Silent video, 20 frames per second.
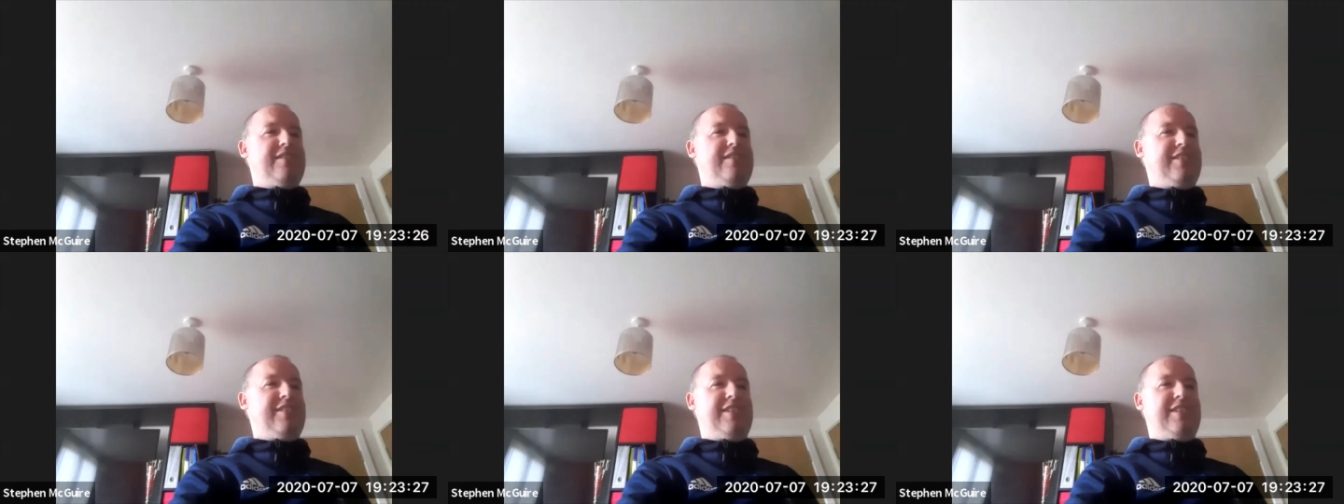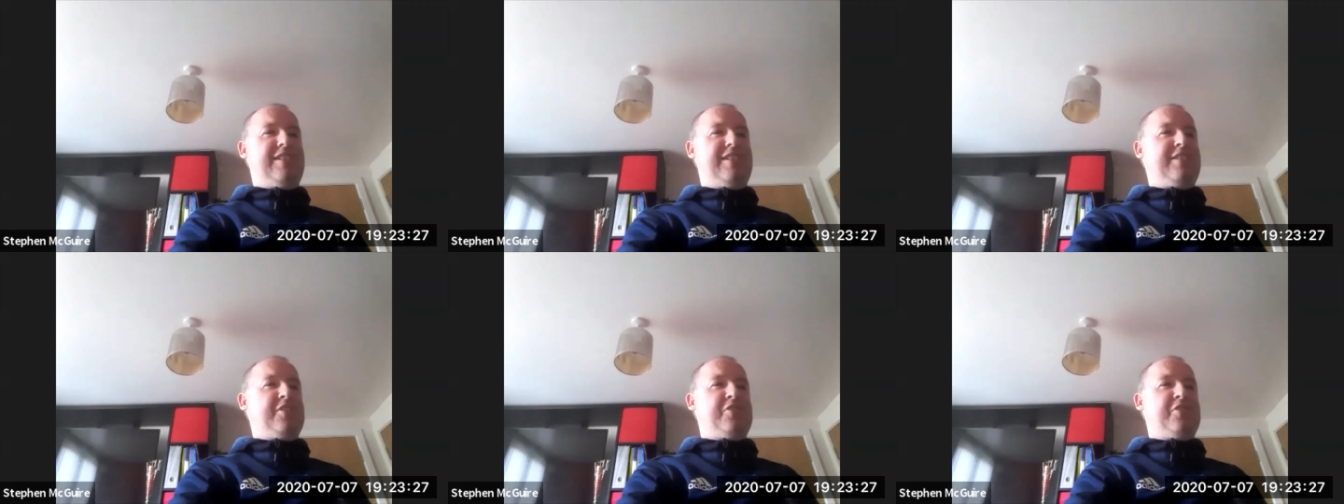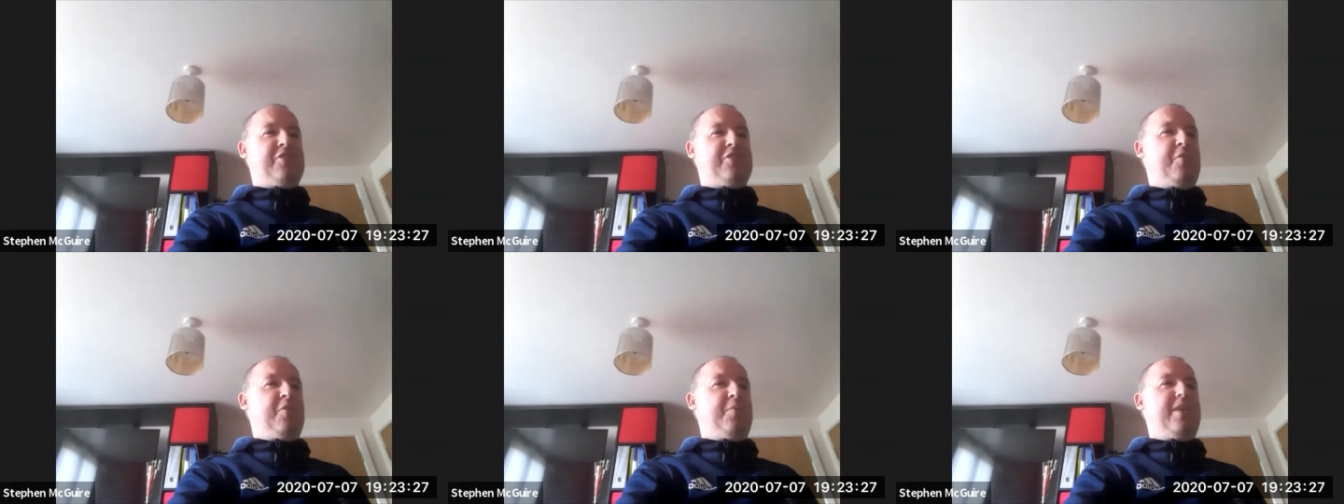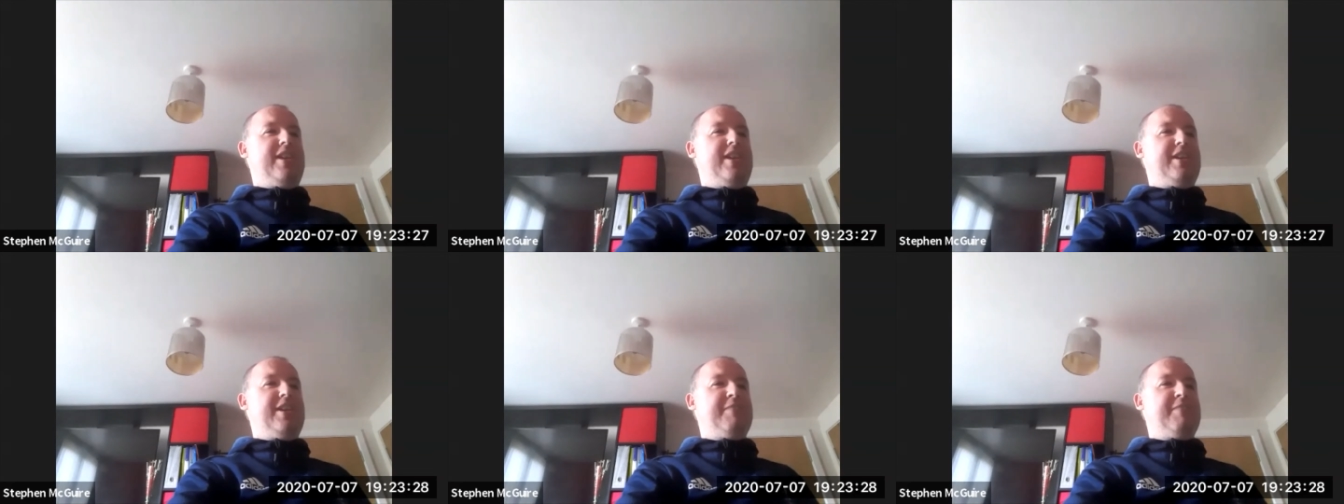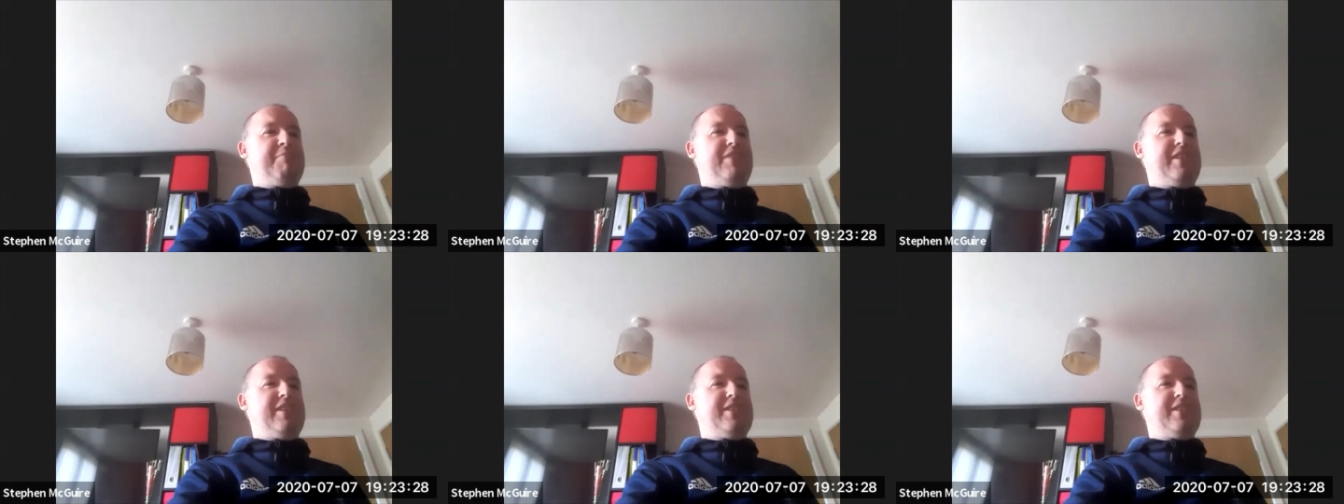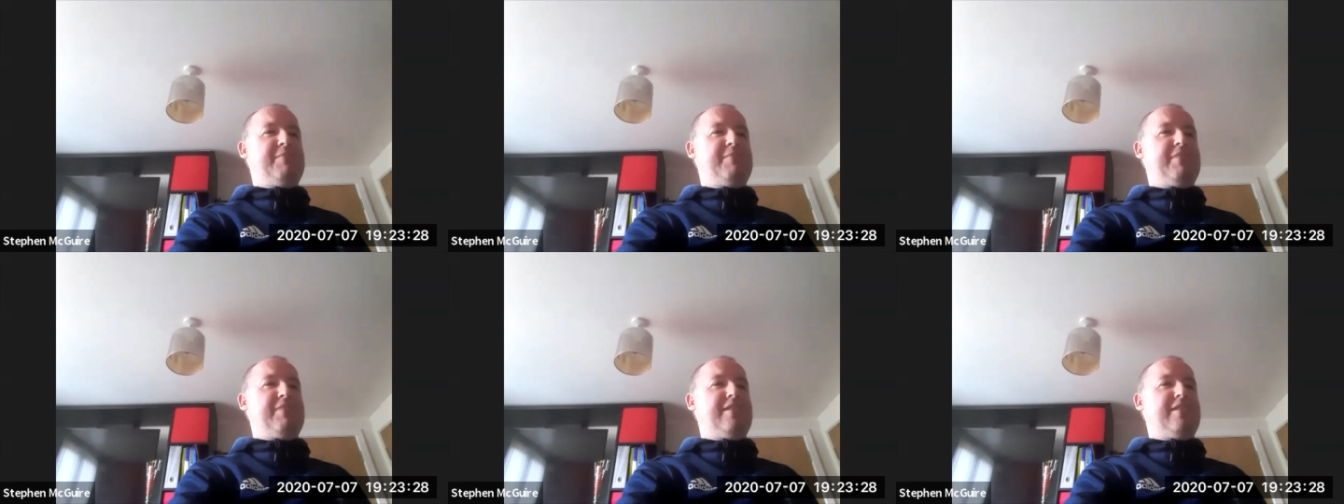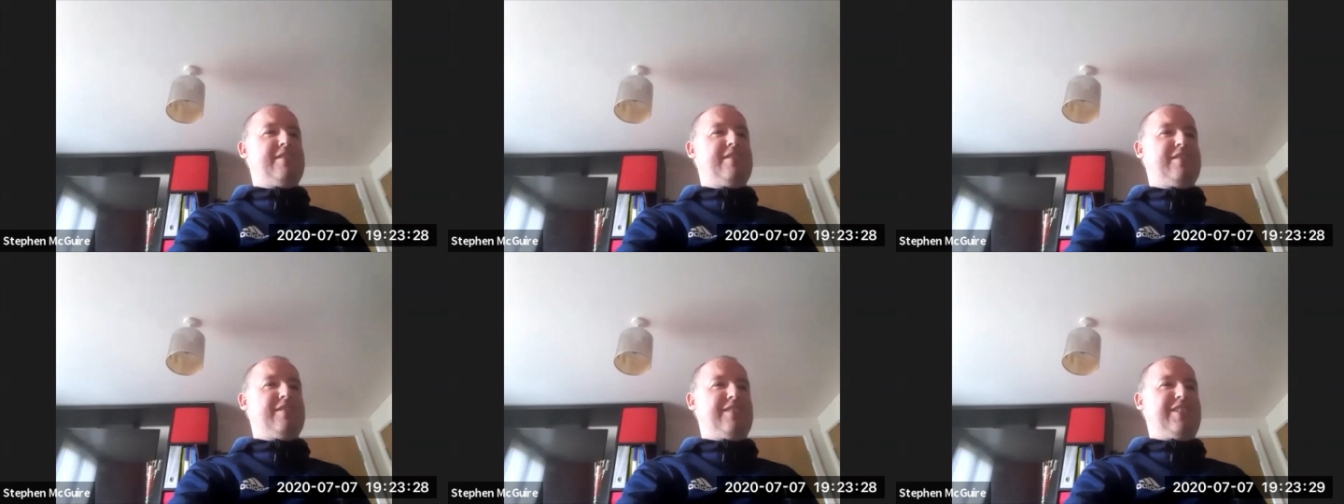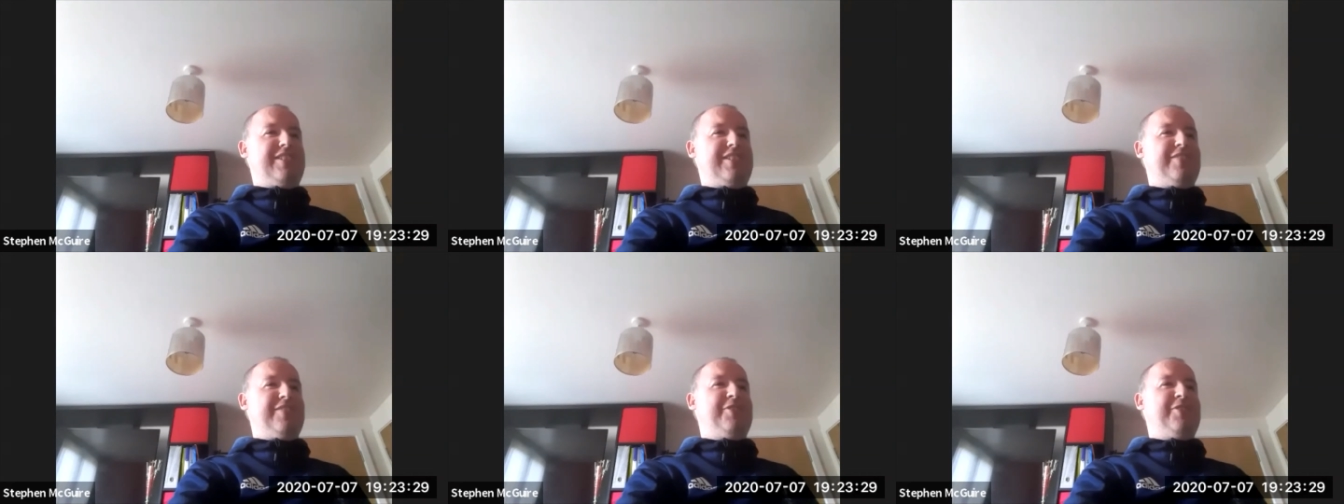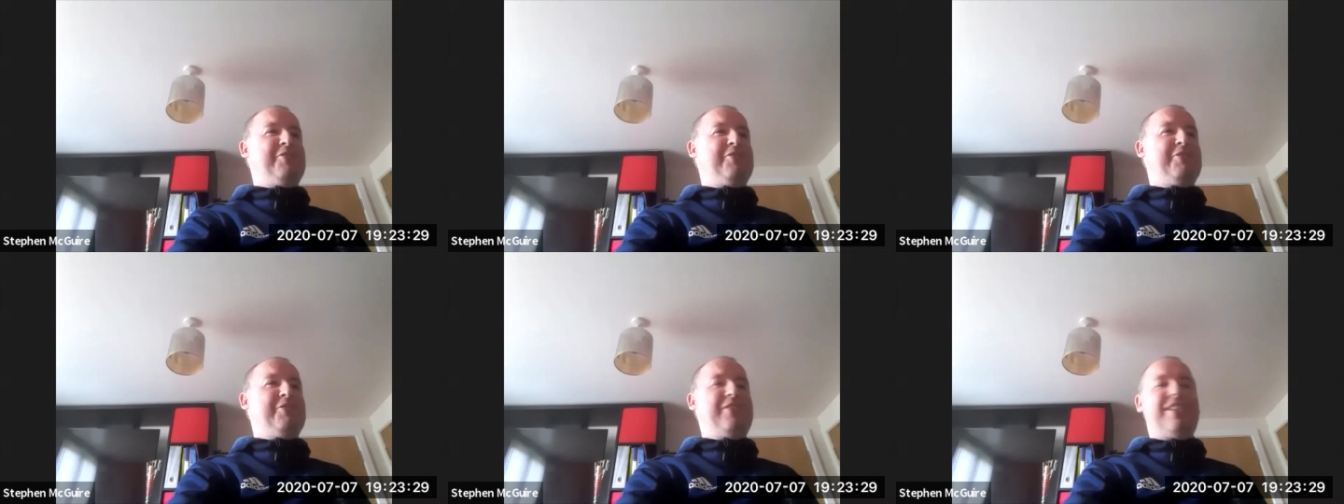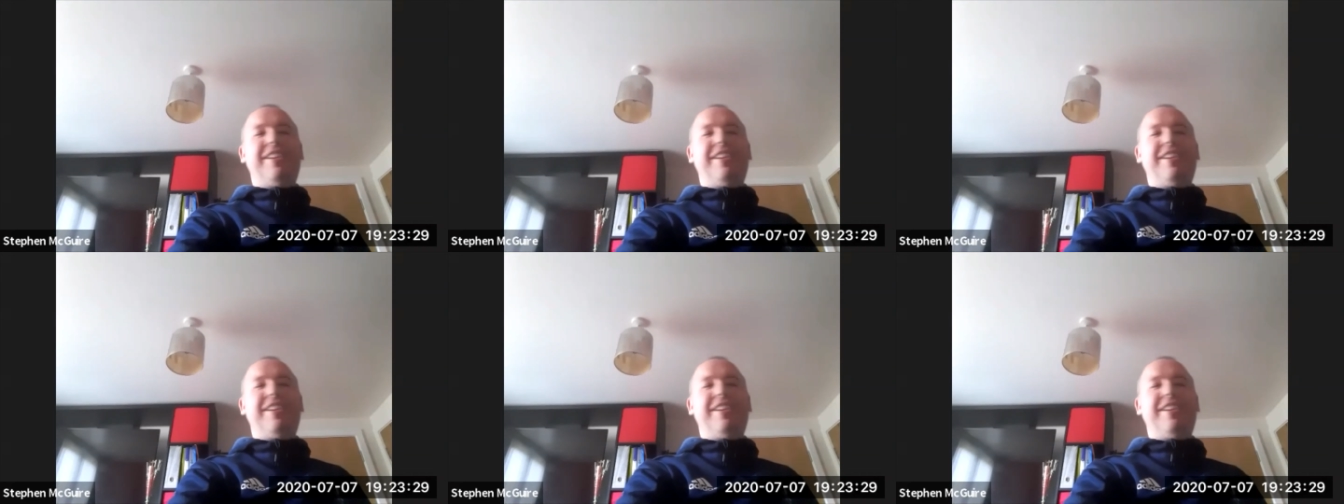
There's no way you can play as a pair on your own.